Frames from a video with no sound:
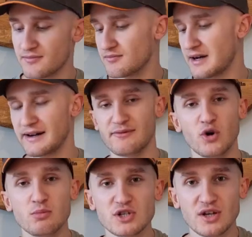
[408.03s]
uh, I've
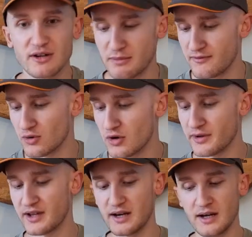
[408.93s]
almost done it before
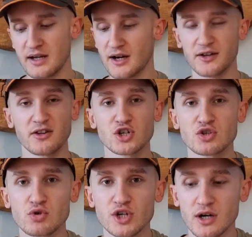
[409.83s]
with a, another
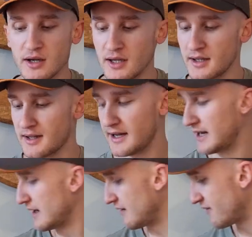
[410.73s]
Stoisha. Uh, in